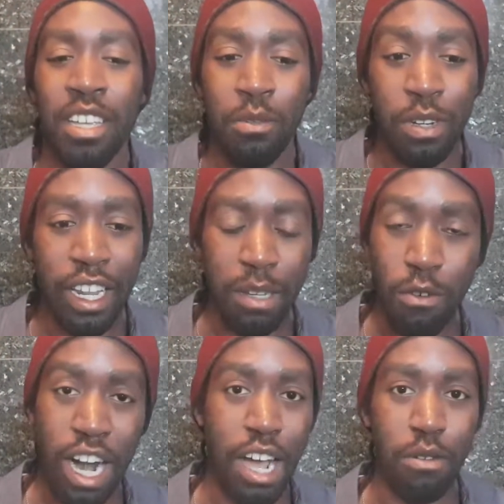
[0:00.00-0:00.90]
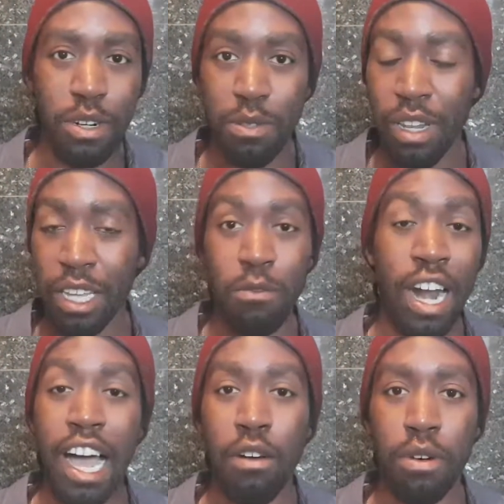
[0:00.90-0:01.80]
if we'd like more hours, we'd like more
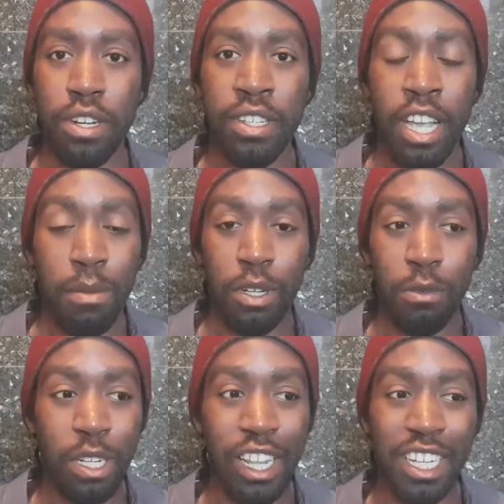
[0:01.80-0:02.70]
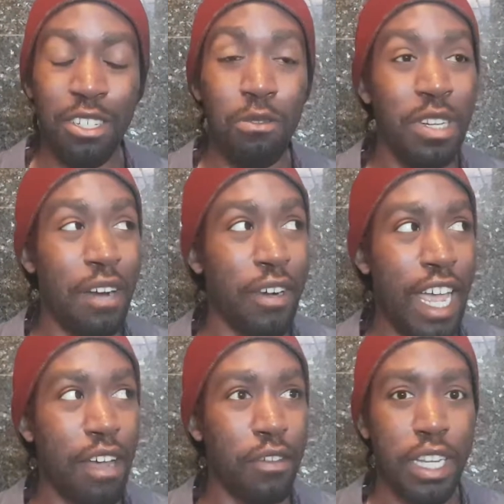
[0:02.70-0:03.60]
hours, but would you like to never
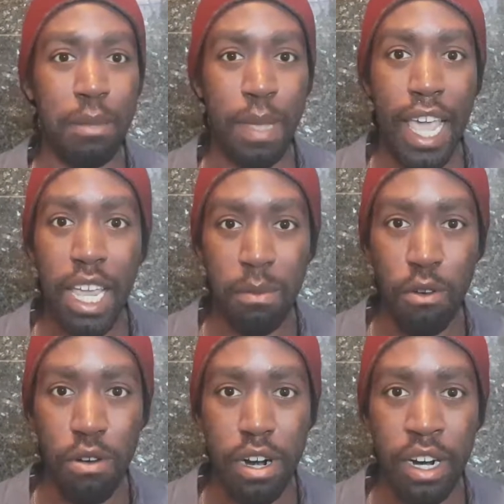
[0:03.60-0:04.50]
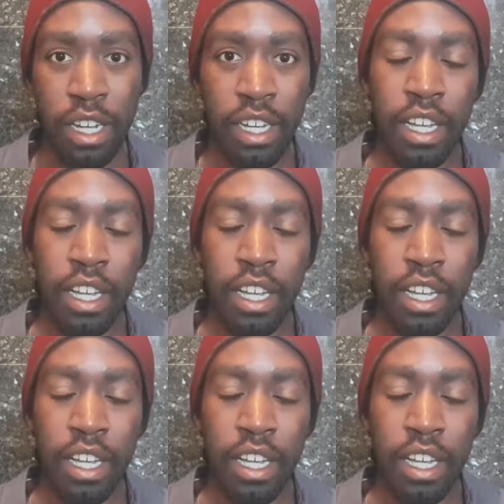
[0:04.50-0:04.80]
ever get paid more,